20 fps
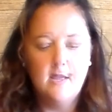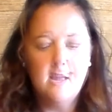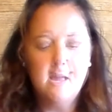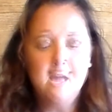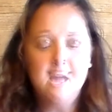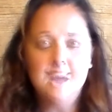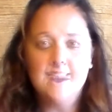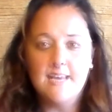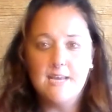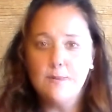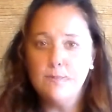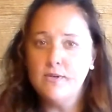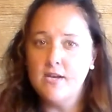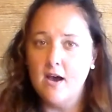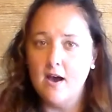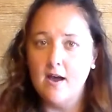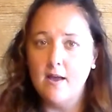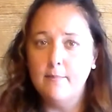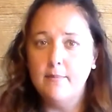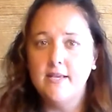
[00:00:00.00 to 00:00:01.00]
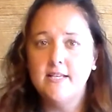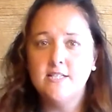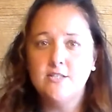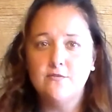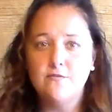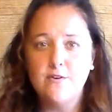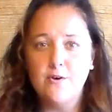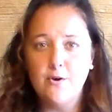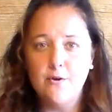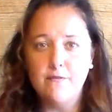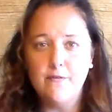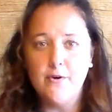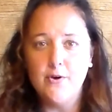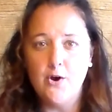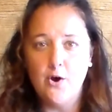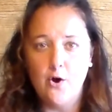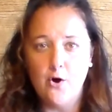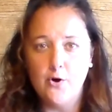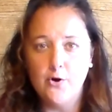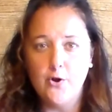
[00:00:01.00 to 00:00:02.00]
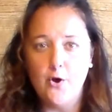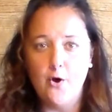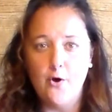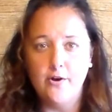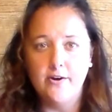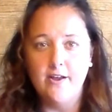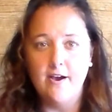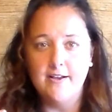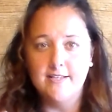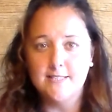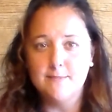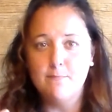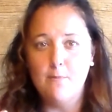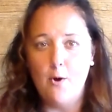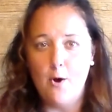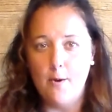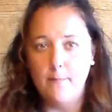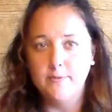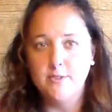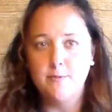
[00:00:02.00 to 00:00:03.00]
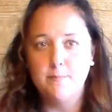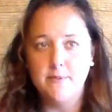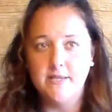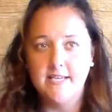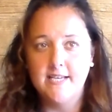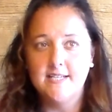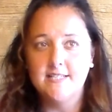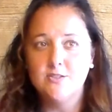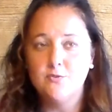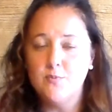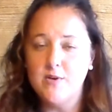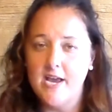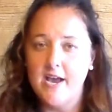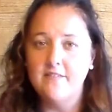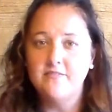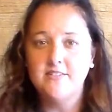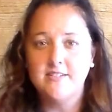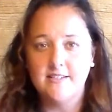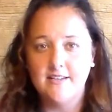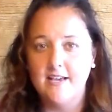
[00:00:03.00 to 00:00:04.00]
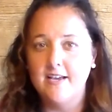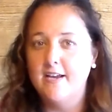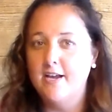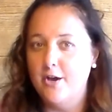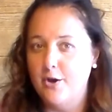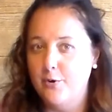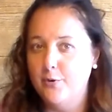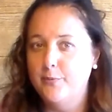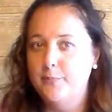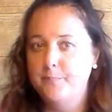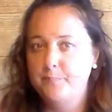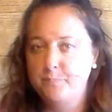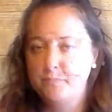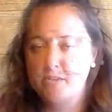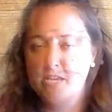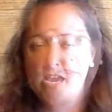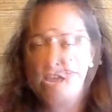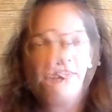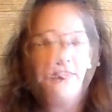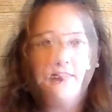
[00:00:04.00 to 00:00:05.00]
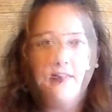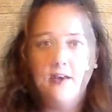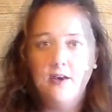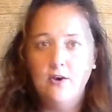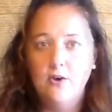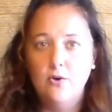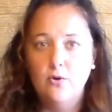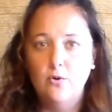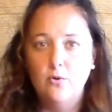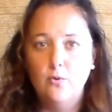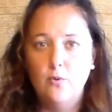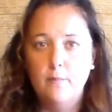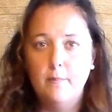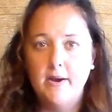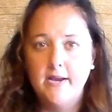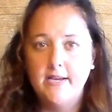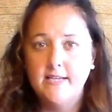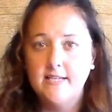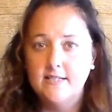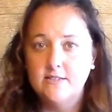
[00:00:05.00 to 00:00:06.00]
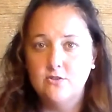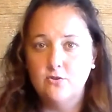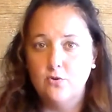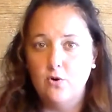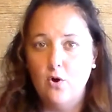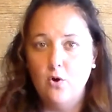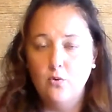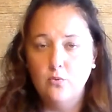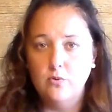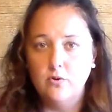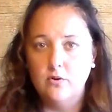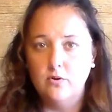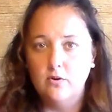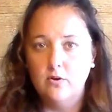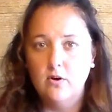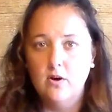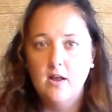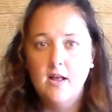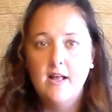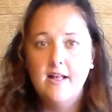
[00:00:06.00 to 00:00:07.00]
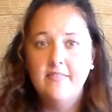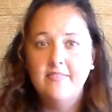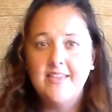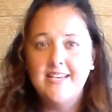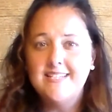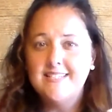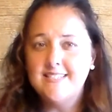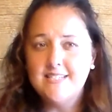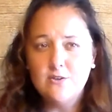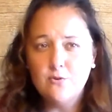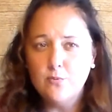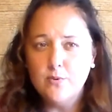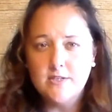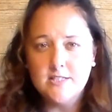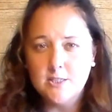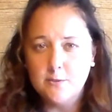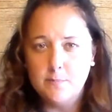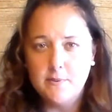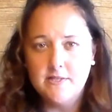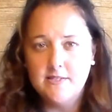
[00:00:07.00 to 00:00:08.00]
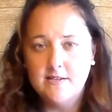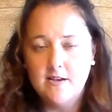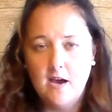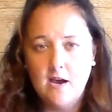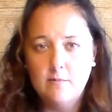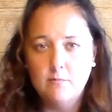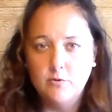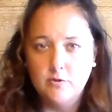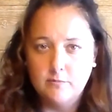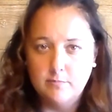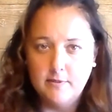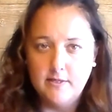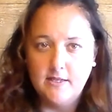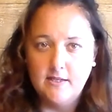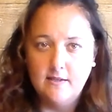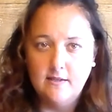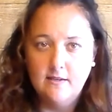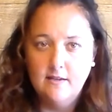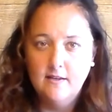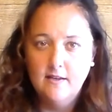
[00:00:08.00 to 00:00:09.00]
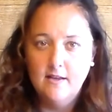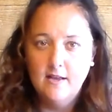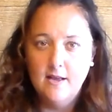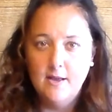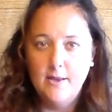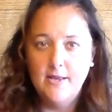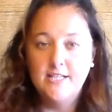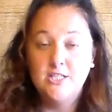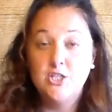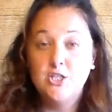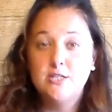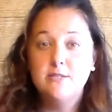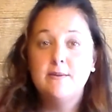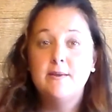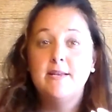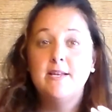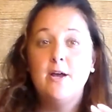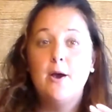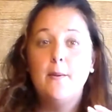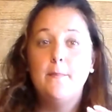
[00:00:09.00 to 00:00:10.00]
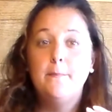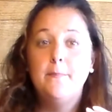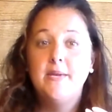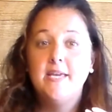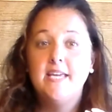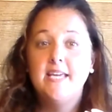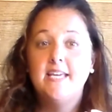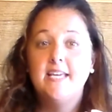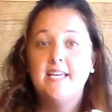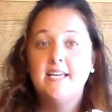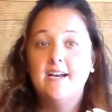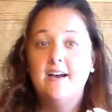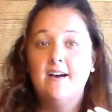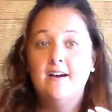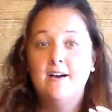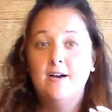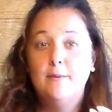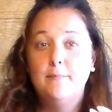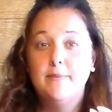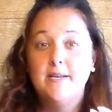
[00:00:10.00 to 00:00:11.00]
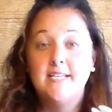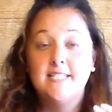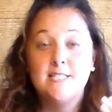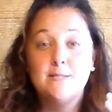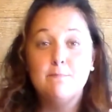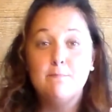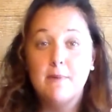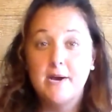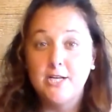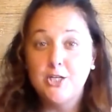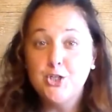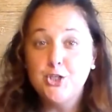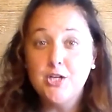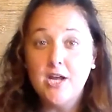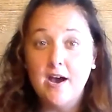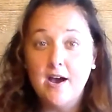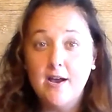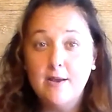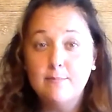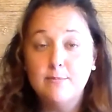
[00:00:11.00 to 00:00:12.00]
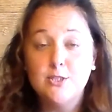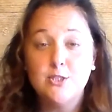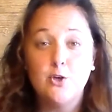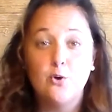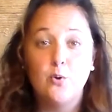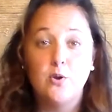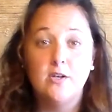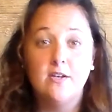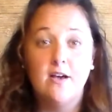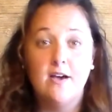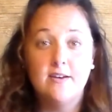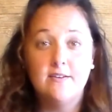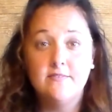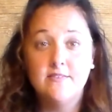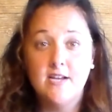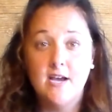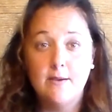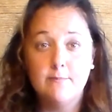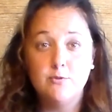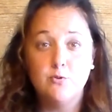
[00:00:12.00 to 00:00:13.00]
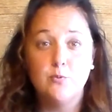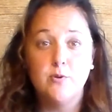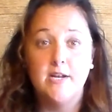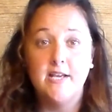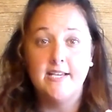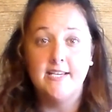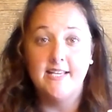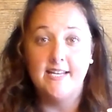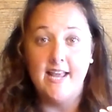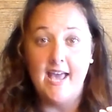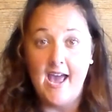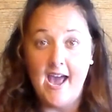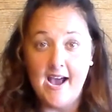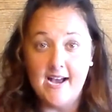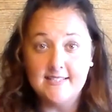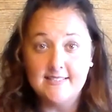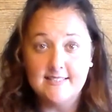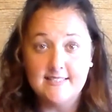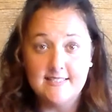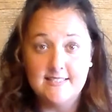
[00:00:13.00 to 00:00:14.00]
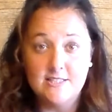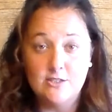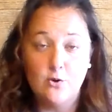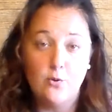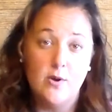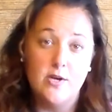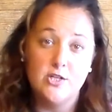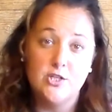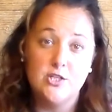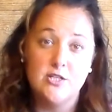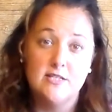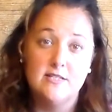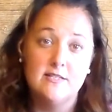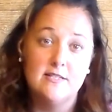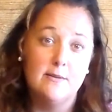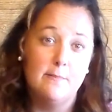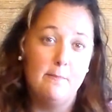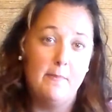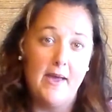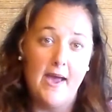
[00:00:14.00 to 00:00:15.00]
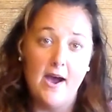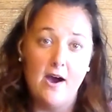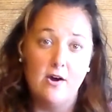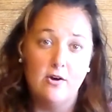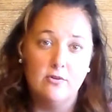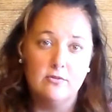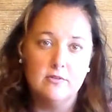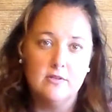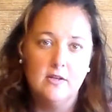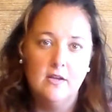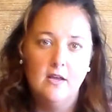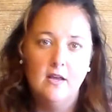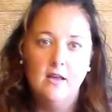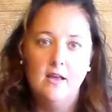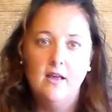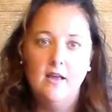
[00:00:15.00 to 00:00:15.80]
At the same time, it's very, very hard on us moms because we have to let go. Even though my kids are older, they still want to spend time with me it just may not be um, as much time. So a lot of times when I get asked these questions about